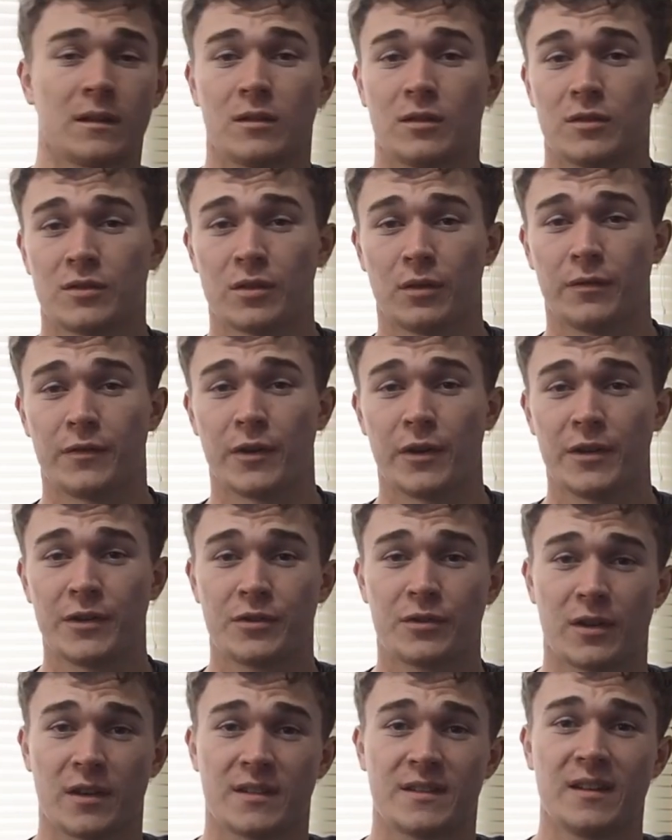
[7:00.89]
So if you're
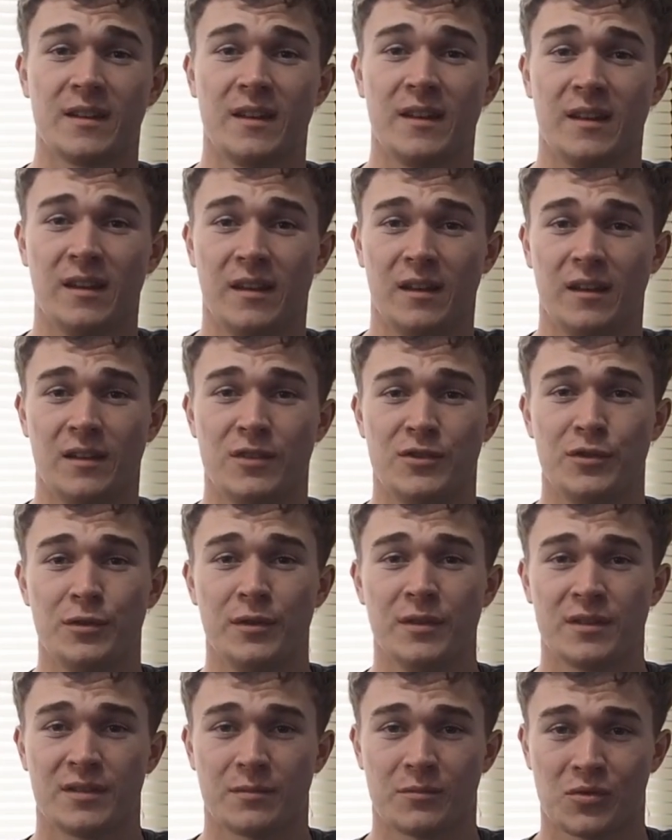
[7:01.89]
interested in
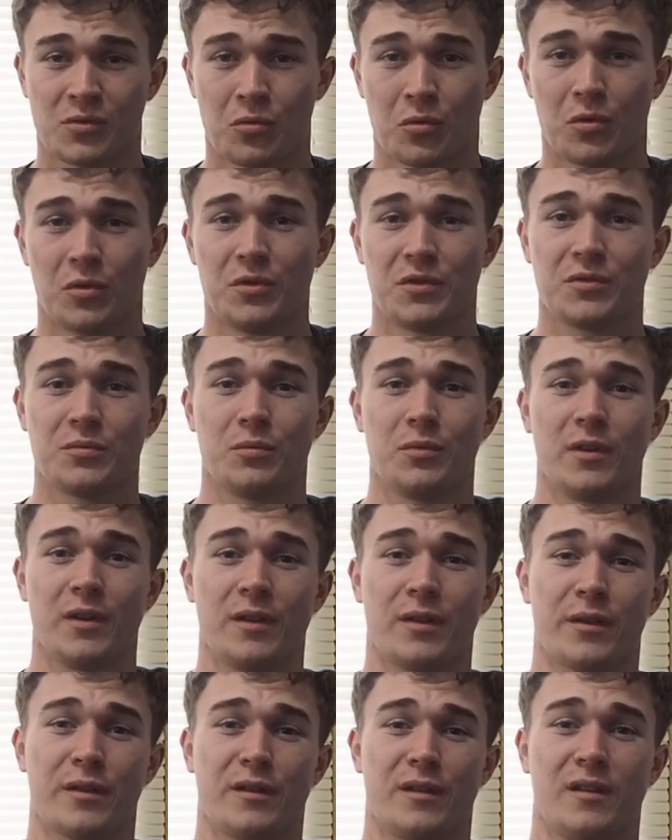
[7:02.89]
shooting some squirrels
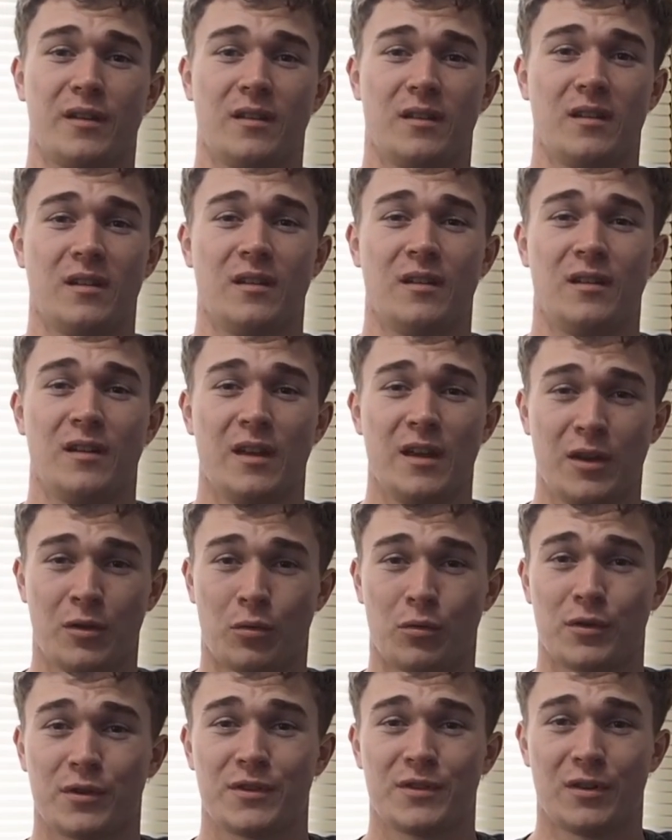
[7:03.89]
with an
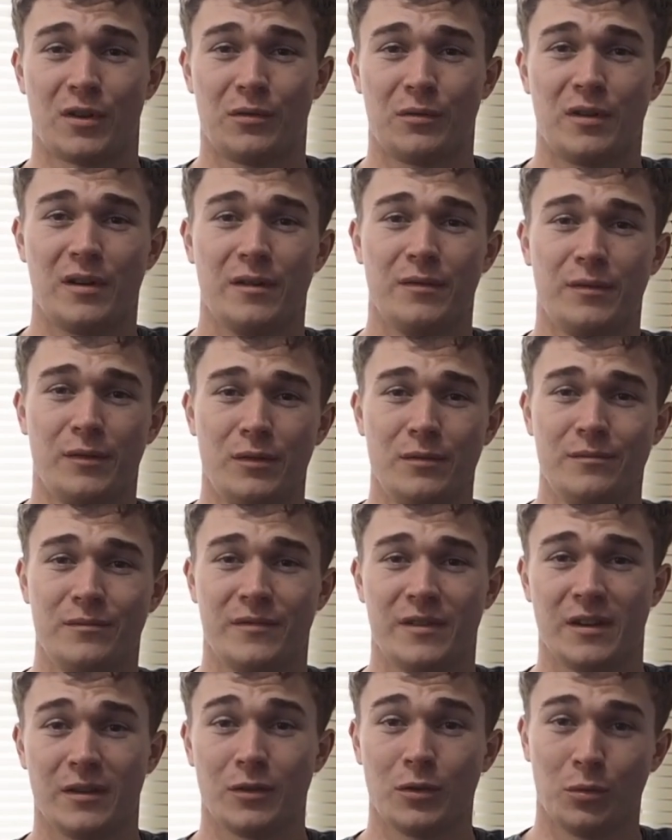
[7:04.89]
acorn assault rifle,
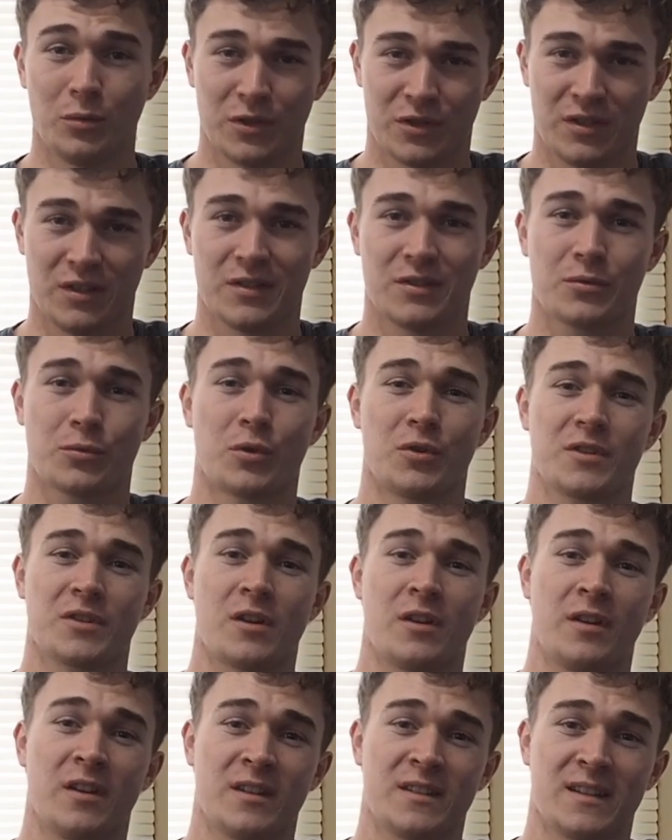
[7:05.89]
then go wishlist Squirrels
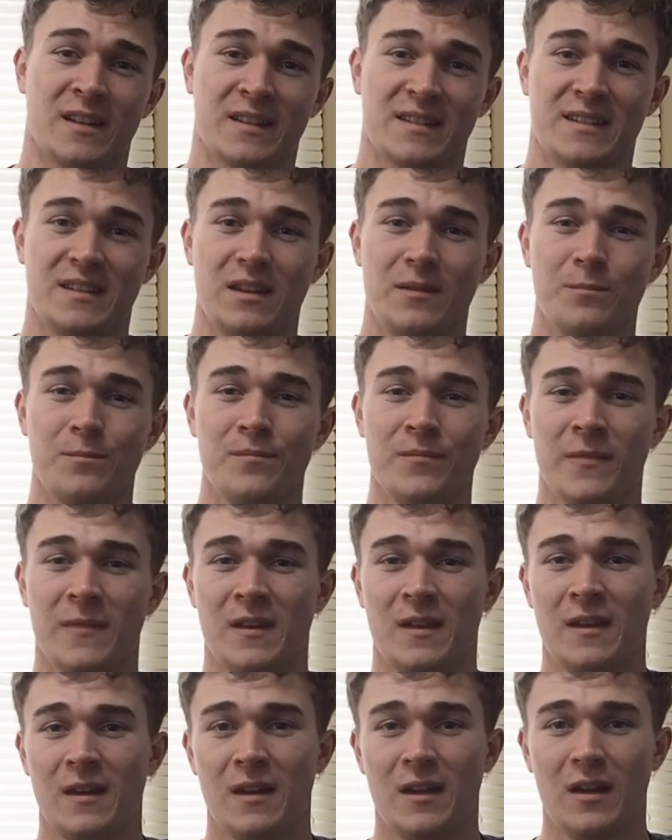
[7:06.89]
Gone Nuts on Steam.
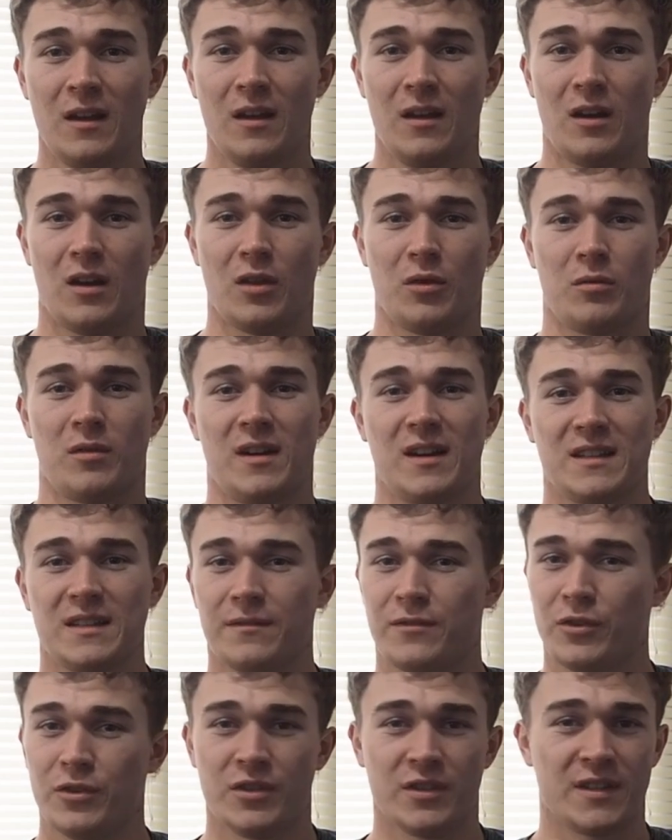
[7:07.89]
Otherwise,
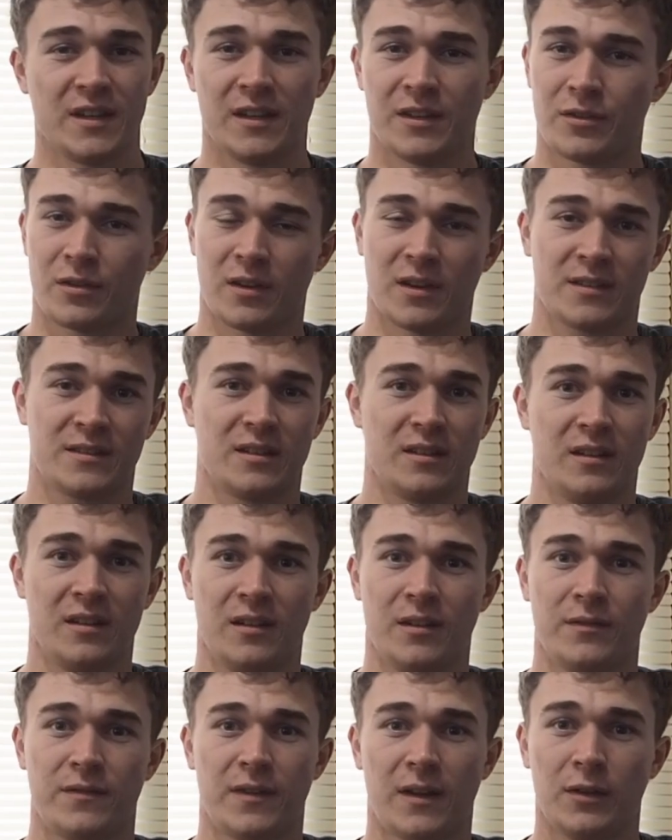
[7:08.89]
if you're just interested
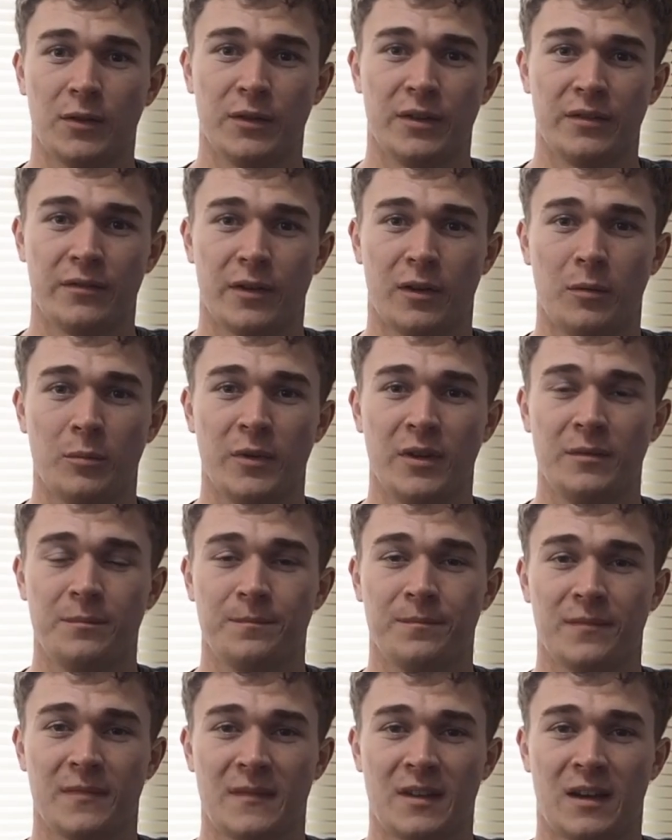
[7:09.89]
in following development,
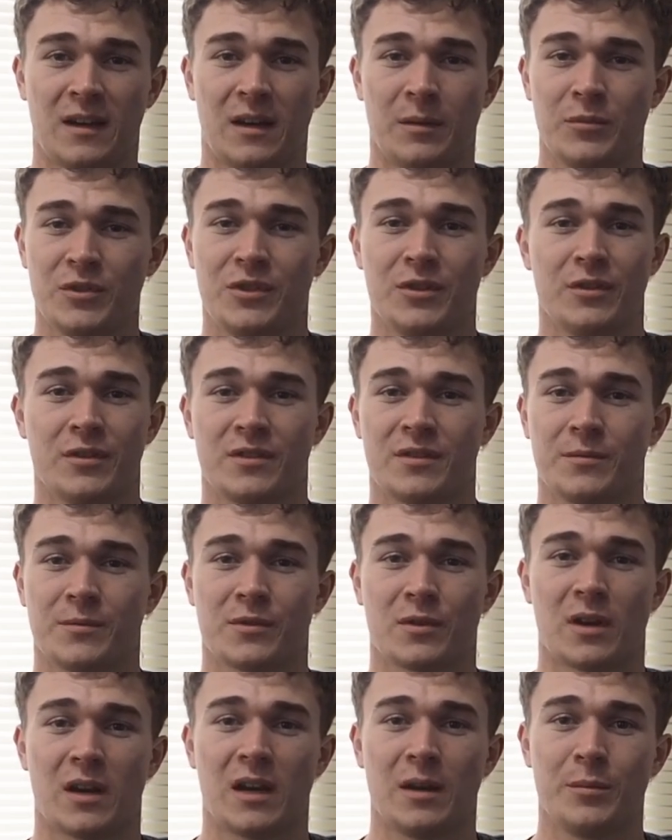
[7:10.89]
be sure to
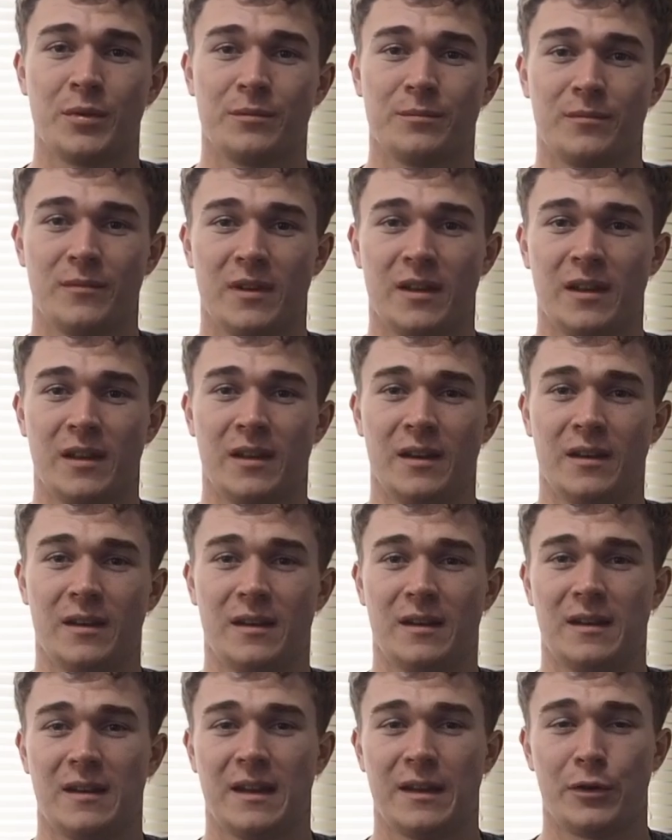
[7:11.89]
subscribe. And
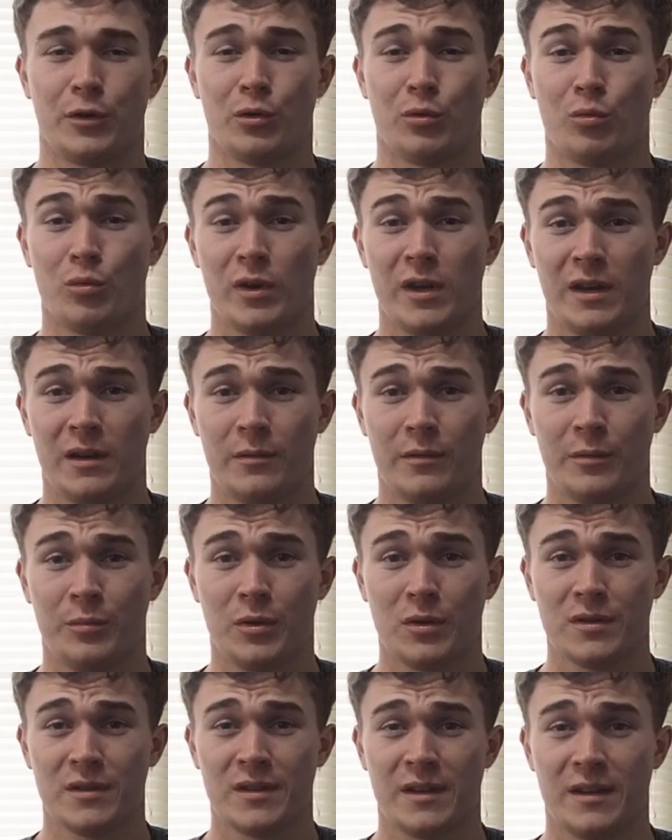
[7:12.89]
I don't know when I'm going to
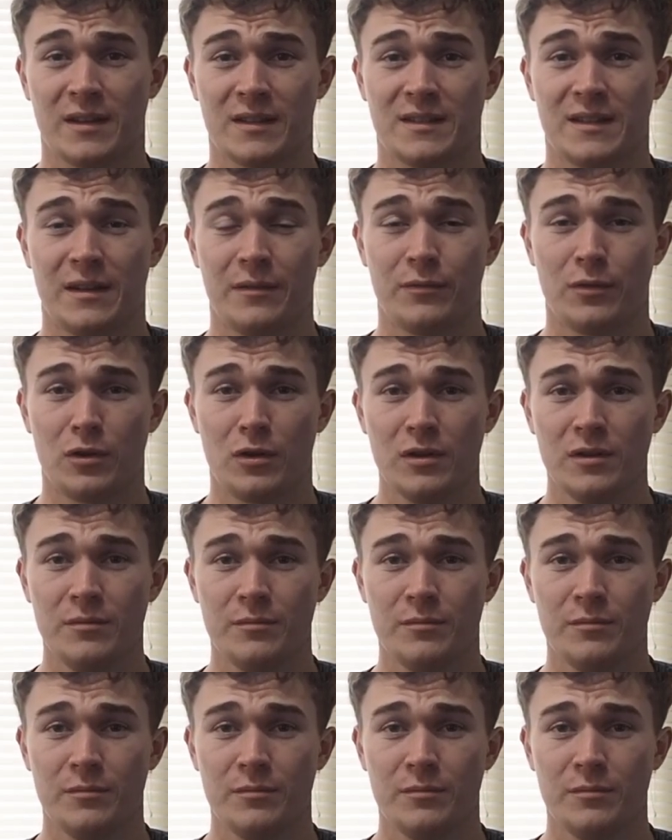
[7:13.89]
post the next devlog,